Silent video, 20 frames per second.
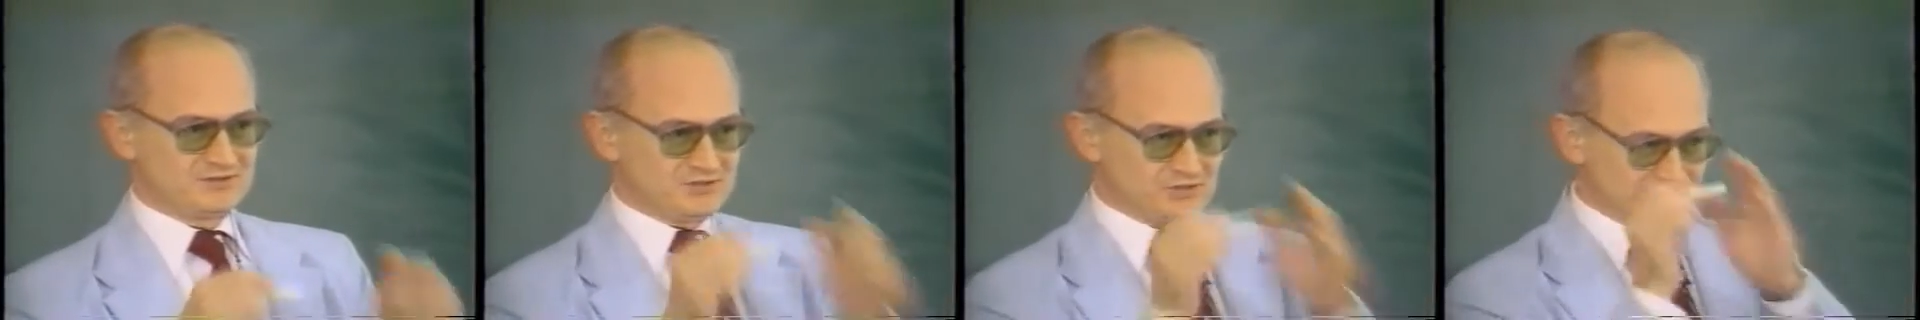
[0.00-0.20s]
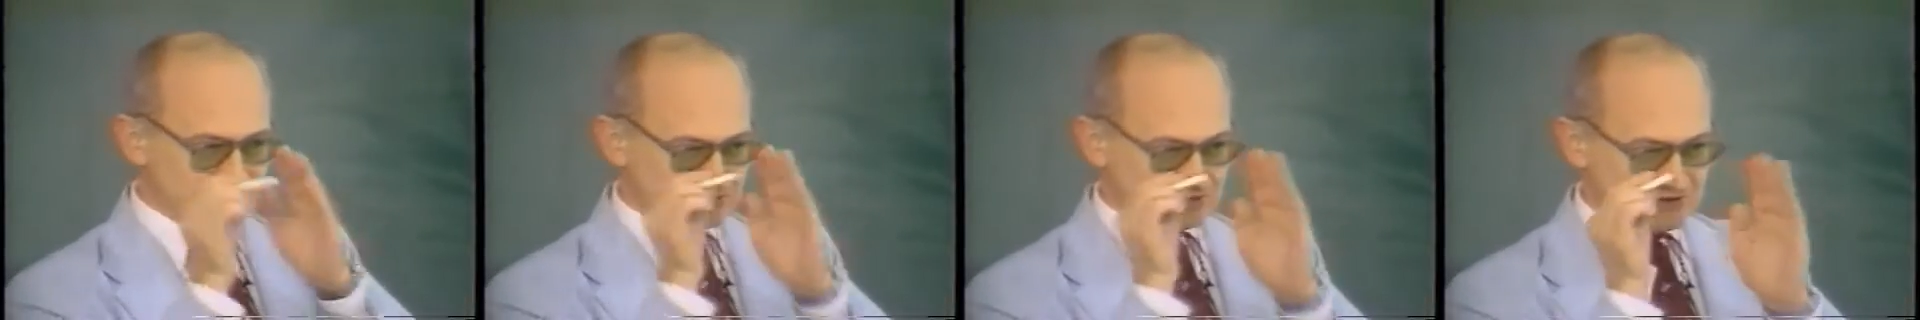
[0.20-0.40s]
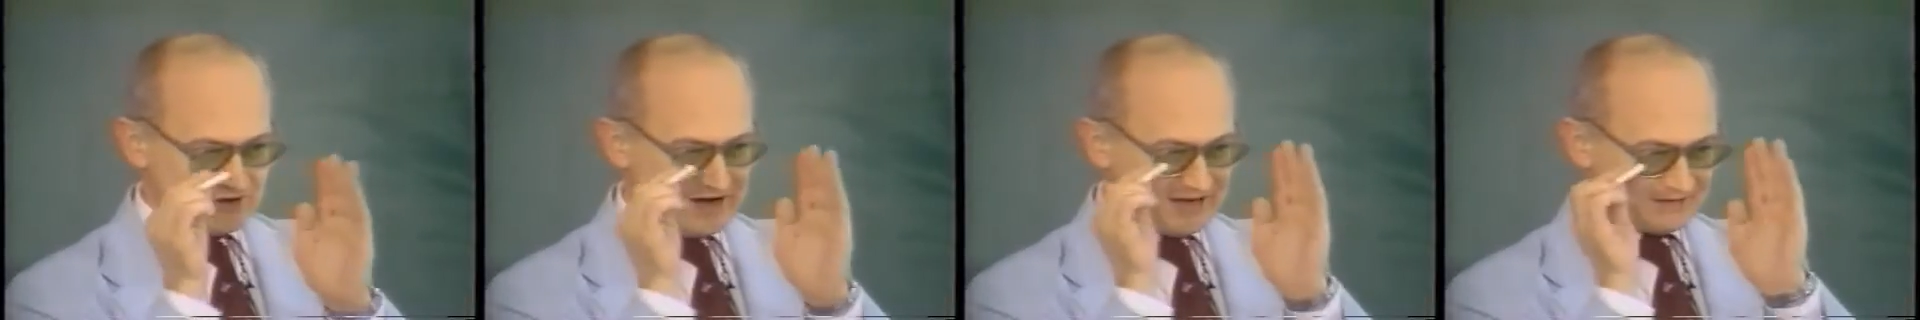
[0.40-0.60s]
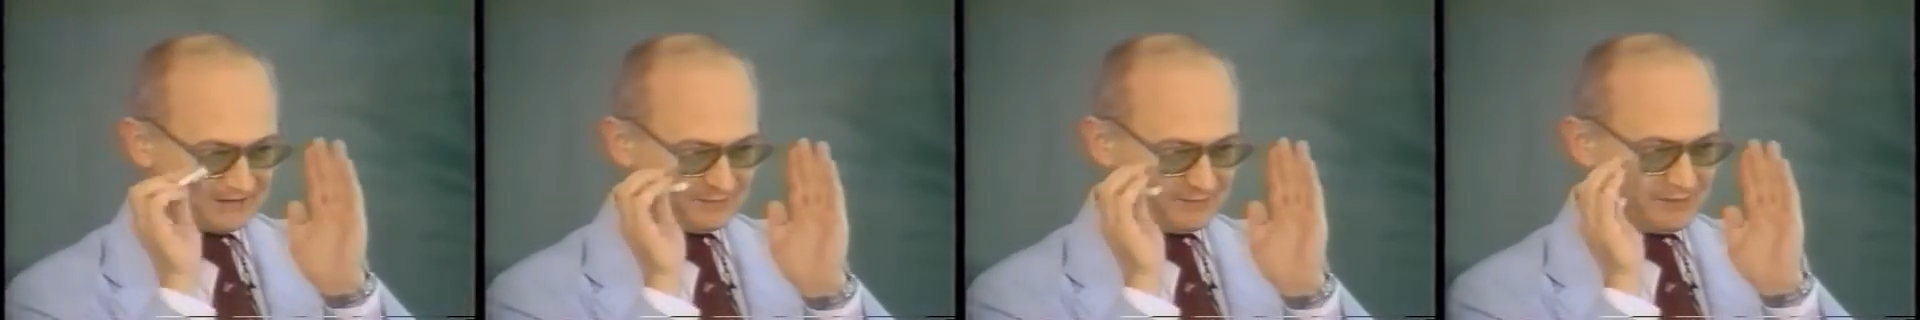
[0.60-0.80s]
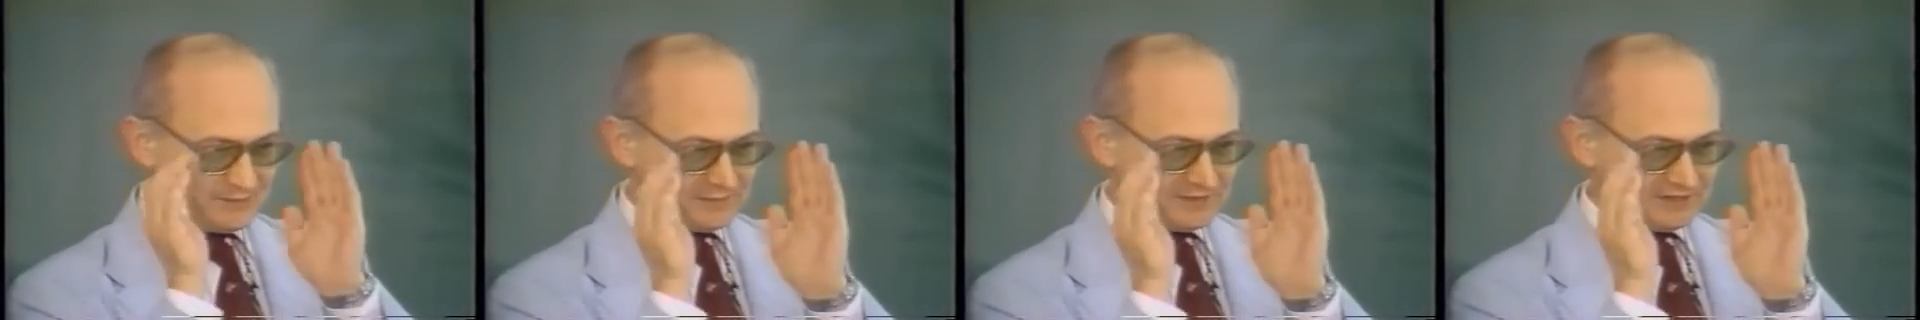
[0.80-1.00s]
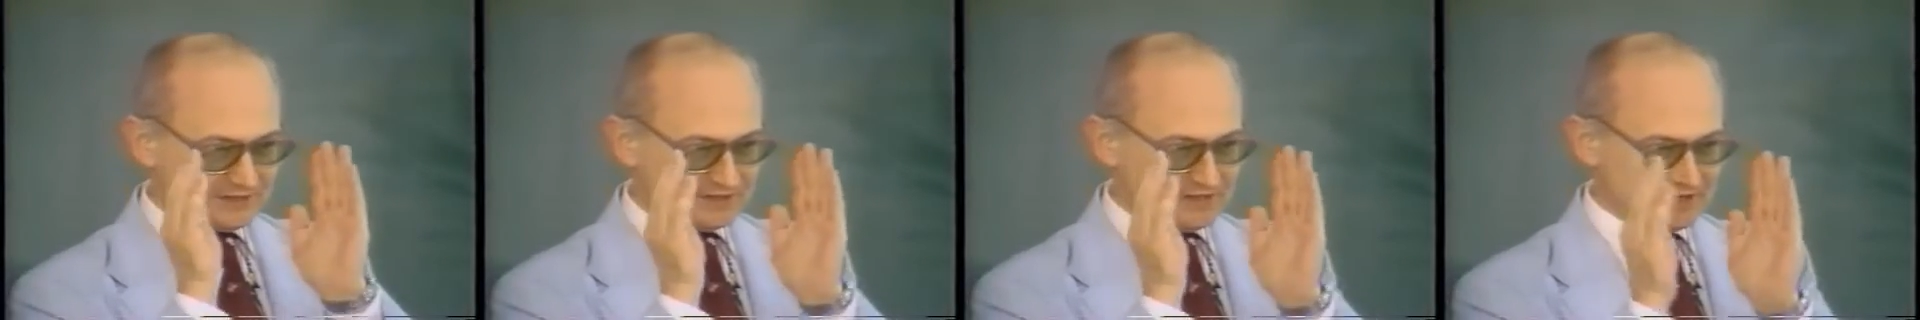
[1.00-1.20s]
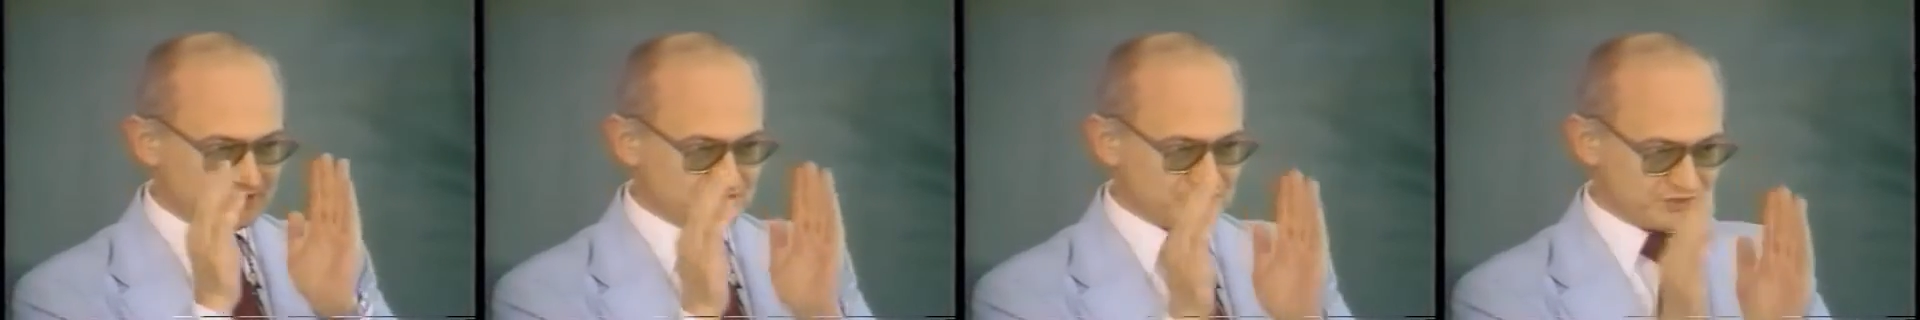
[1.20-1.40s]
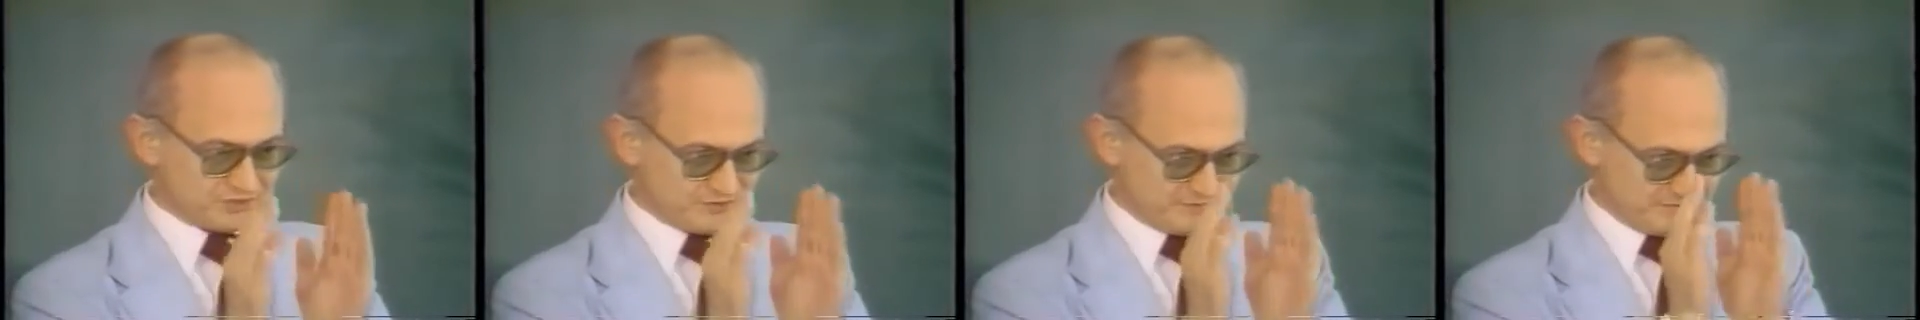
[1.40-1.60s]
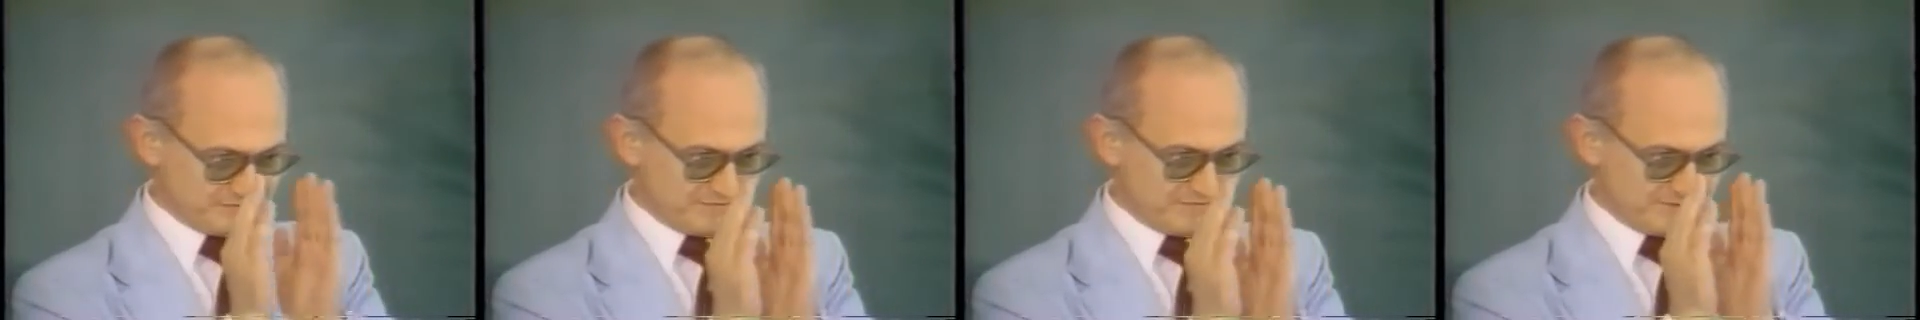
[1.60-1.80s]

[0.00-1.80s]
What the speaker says: Distract people's attention